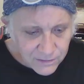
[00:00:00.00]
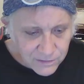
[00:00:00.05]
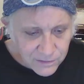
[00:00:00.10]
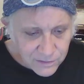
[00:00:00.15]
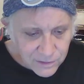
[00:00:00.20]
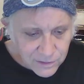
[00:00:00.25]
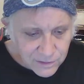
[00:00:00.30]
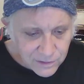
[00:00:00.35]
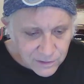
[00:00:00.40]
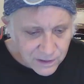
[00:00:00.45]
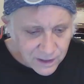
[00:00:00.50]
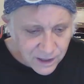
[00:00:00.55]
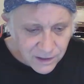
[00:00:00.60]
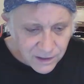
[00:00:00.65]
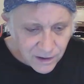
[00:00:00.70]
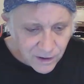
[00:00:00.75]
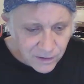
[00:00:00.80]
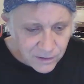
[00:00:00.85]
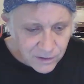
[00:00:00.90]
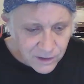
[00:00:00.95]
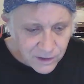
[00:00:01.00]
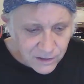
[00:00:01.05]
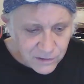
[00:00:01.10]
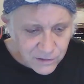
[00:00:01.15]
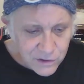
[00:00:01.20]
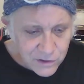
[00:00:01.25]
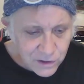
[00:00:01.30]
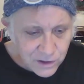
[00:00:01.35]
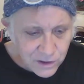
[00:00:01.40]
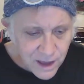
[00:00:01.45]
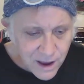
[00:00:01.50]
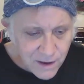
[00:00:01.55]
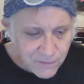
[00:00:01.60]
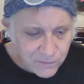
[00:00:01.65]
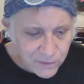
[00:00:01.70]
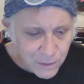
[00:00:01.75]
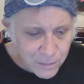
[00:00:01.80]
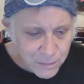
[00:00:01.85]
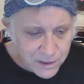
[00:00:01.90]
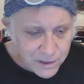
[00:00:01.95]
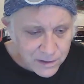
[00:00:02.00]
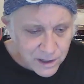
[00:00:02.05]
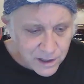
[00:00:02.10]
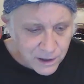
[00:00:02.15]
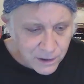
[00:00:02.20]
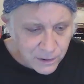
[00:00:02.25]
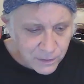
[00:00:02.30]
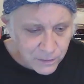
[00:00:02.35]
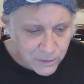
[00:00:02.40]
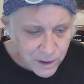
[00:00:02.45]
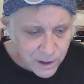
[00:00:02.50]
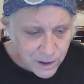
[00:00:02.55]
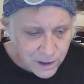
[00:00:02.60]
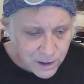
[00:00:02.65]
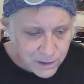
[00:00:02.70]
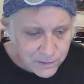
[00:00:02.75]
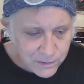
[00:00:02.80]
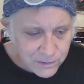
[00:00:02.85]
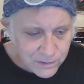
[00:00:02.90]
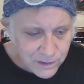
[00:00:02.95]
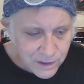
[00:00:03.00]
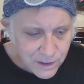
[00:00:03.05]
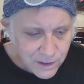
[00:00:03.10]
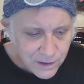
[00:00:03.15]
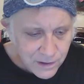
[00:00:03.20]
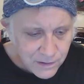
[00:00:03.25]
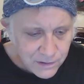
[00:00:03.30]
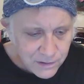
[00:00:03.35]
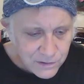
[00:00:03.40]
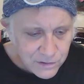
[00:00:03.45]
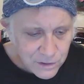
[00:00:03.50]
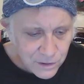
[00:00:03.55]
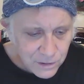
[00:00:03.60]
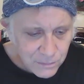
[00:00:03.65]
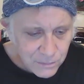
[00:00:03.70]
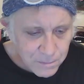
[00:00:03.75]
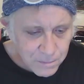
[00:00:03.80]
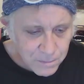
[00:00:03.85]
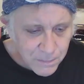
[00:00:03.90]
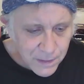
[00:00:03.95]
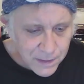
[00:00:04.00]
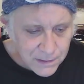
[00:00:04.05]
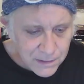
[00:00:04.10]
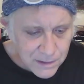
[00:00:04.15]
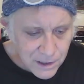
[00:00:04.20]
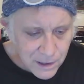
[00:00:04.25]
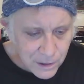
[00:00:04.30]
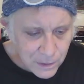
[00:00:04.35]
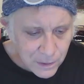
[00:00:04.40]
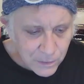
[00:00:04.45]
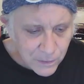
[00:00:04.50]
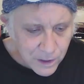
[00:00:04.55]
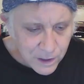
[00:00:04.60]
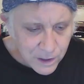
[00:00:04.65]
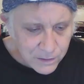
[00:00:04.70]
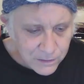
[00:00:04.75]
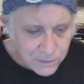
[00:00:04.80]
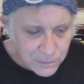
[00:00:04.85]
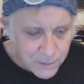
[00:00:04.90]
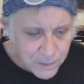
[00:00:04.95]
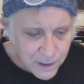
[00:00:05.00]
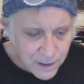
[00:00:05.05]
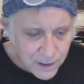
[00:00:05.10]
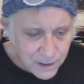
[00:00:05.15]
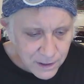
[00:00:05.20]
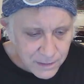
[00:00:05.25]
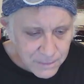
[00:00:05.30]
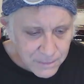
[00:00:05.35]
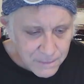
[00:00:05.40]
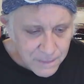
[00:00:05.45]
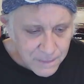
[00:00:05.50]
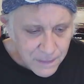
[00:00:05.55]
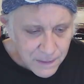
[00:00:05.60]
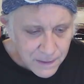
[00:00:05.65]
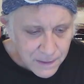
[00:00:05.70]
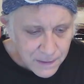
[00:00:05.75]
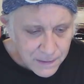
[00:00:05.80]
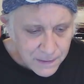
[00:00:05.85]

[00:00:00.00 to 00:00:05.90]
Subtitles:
with guns, they shouldn't have to be terrorized. They shouldn't be terrorized by